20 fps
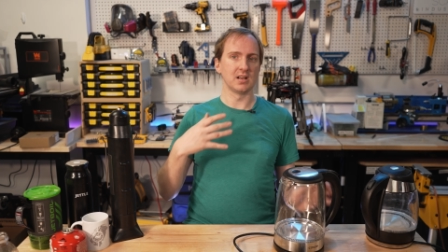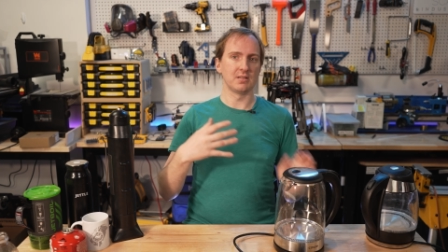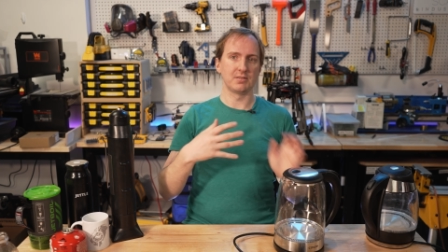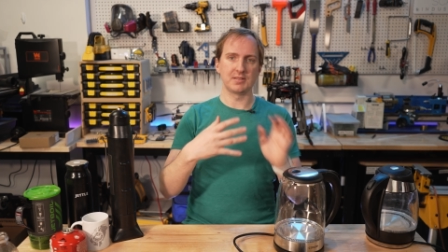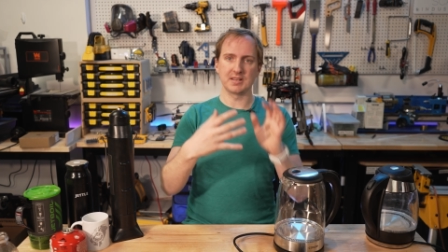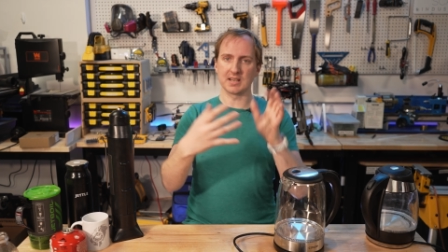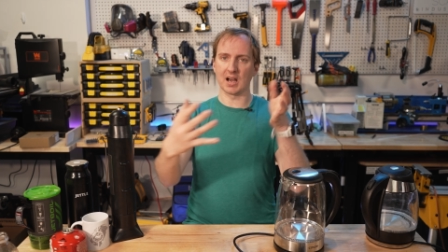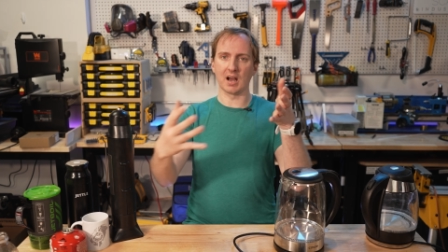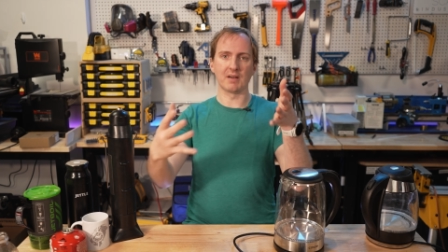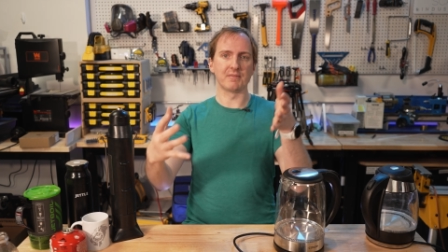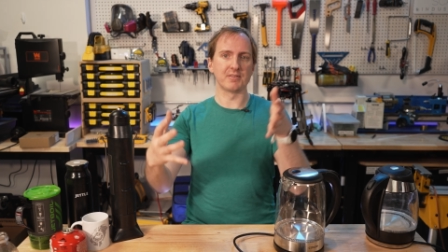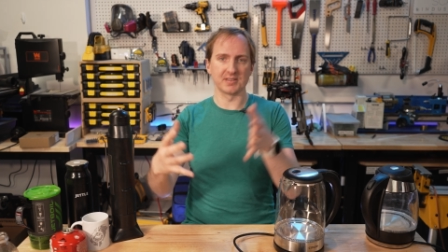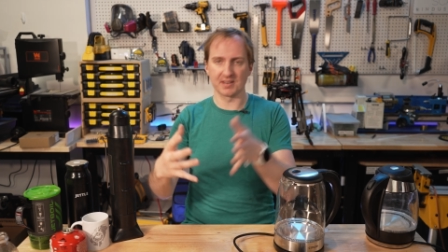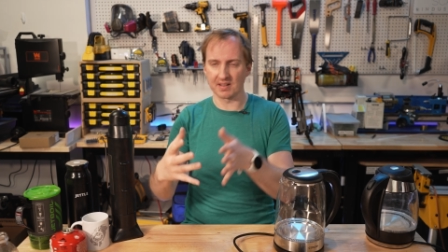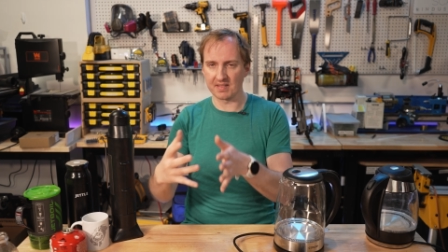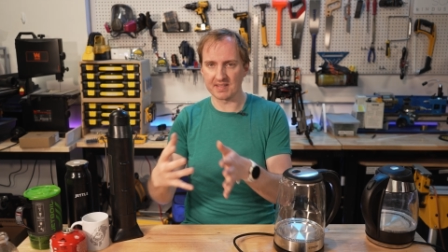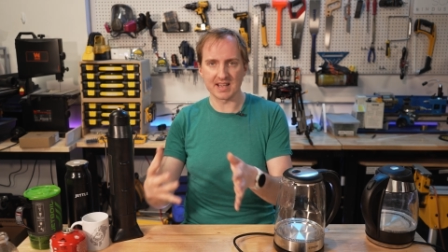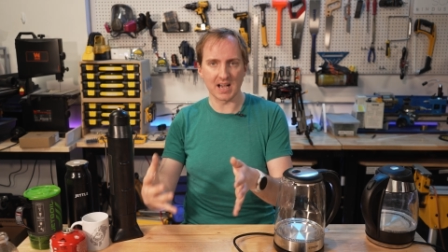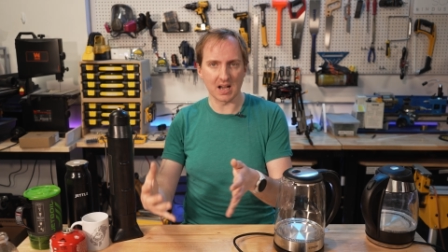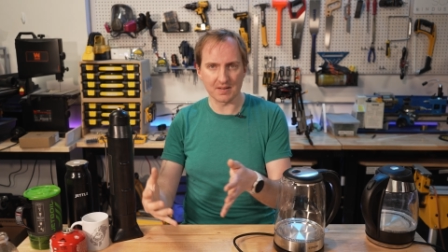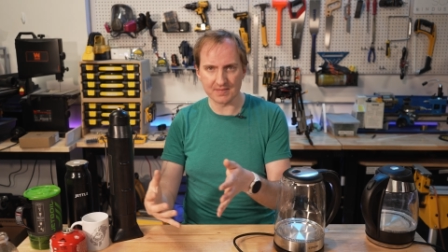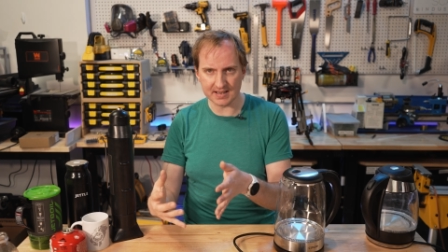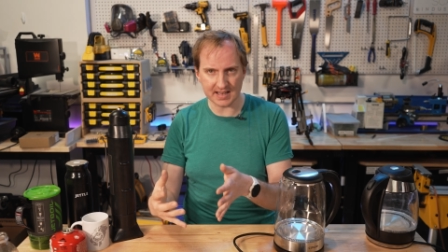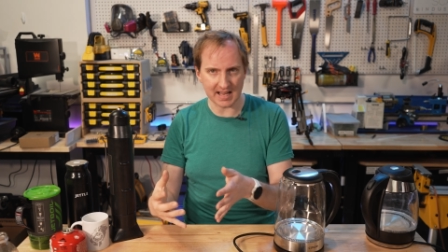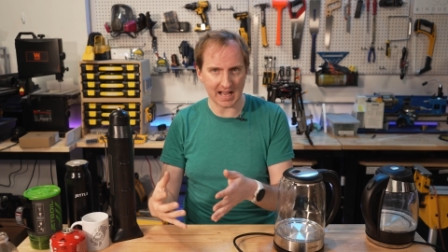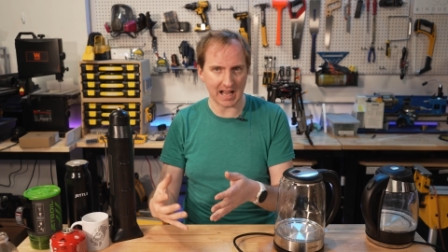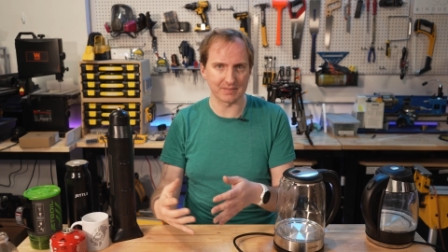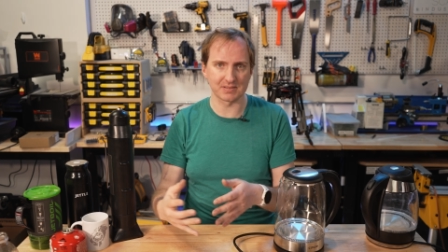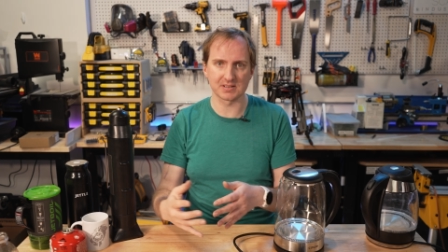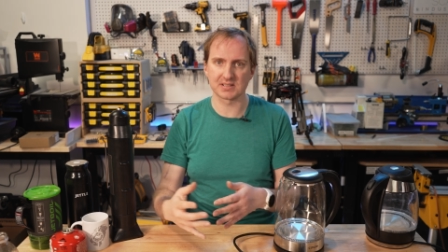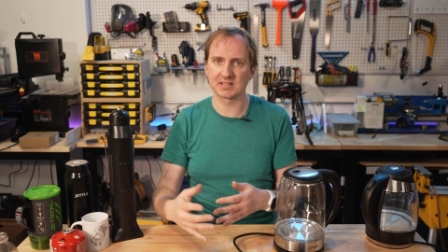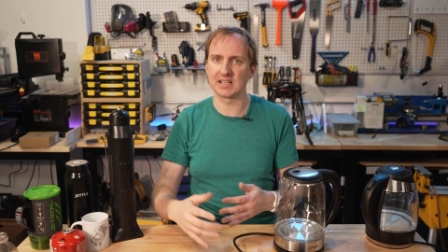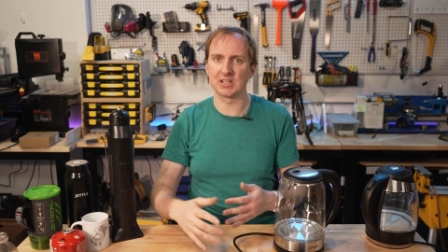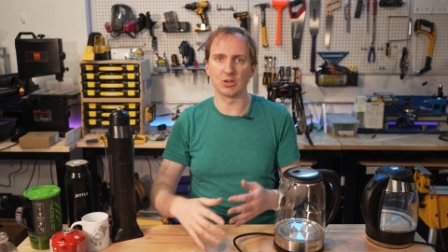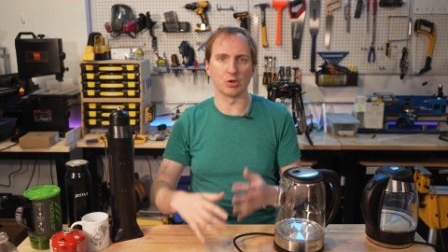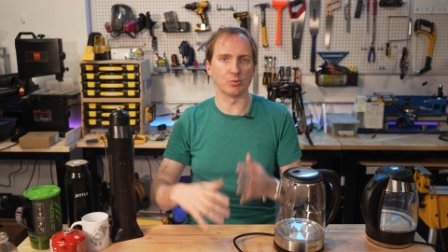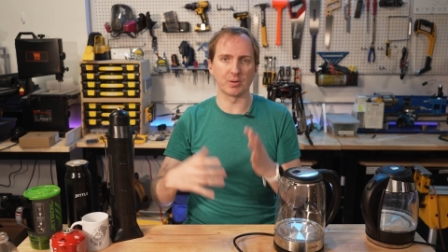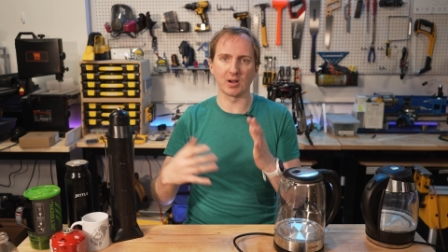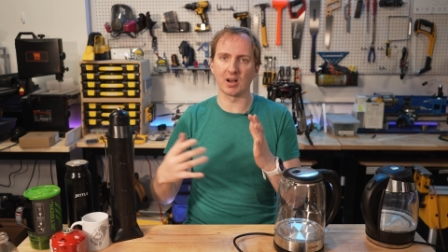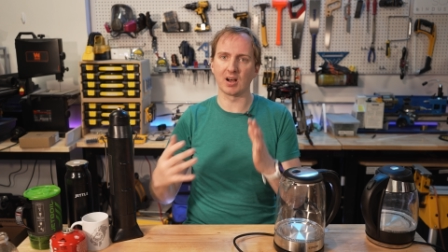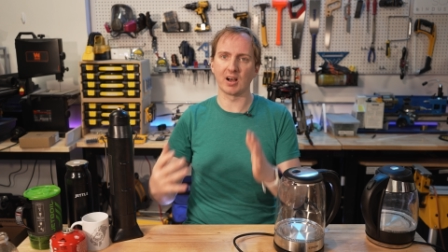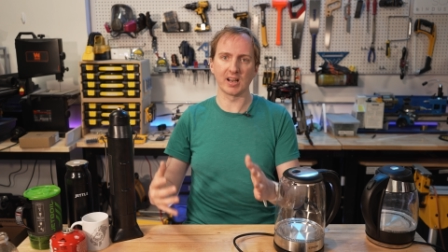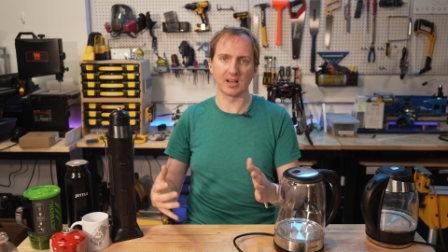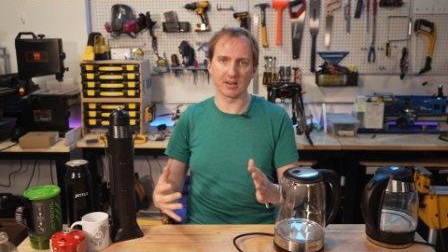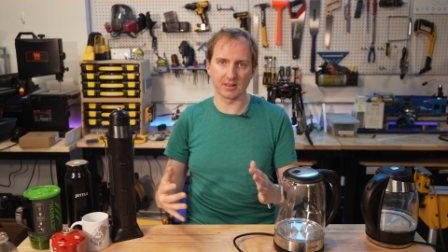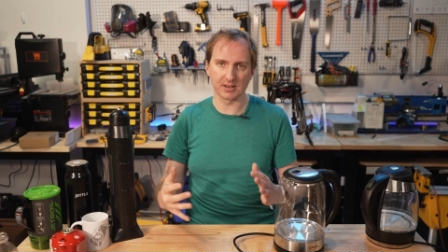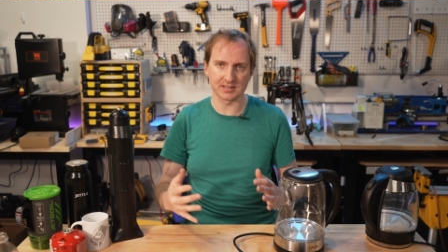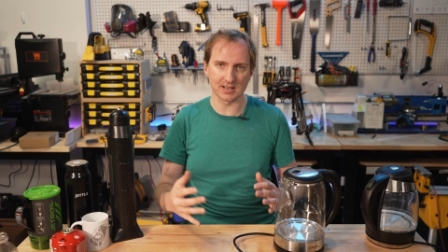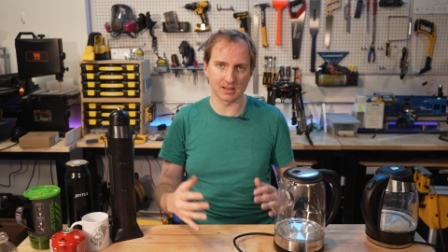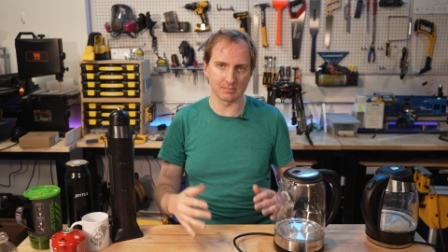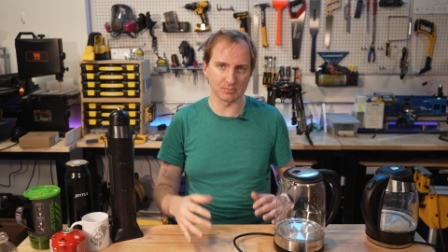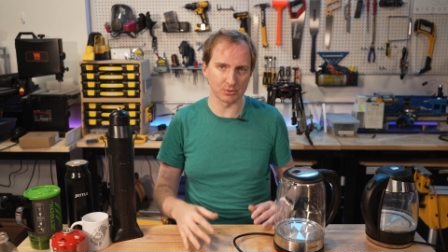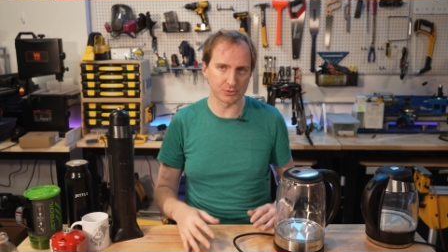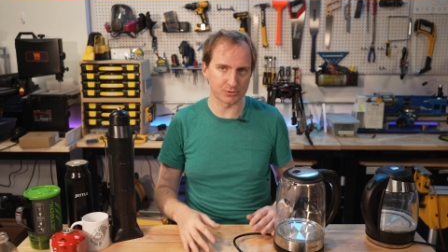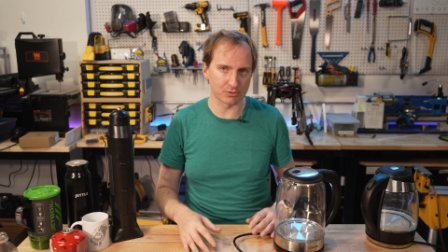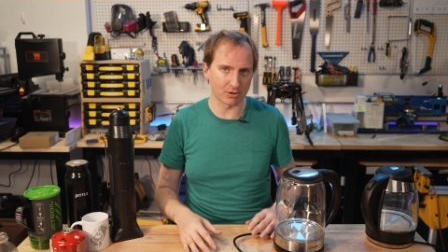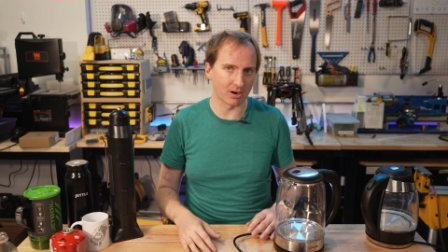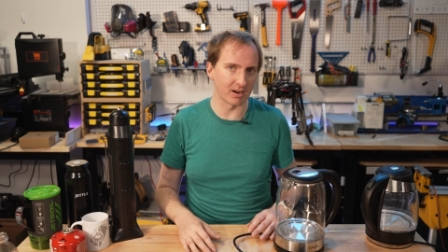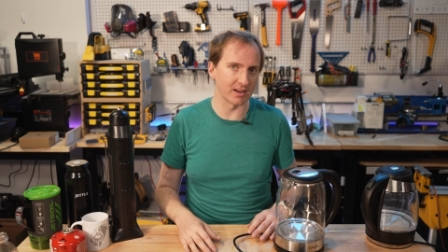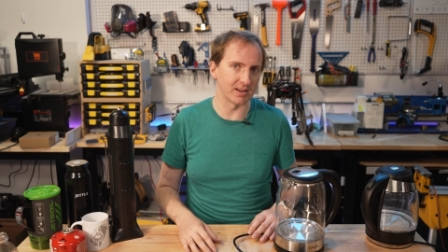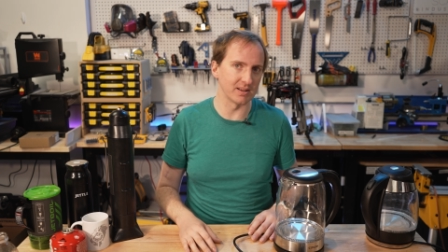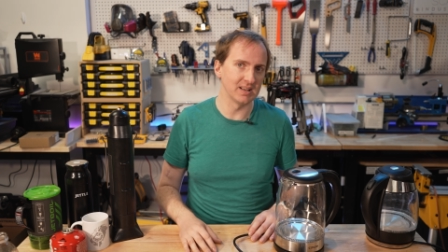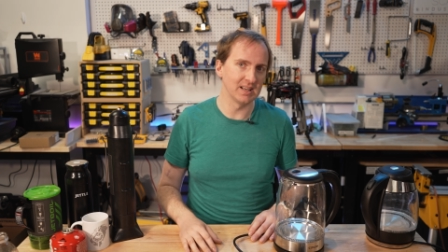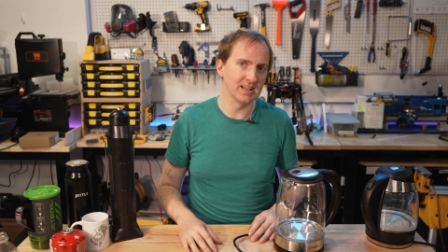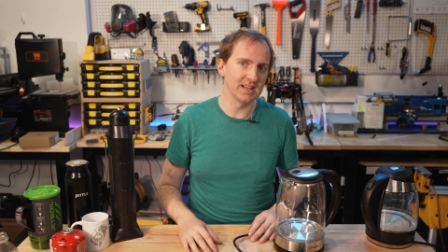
the oven and the oven cavity or behind the tumble dryer.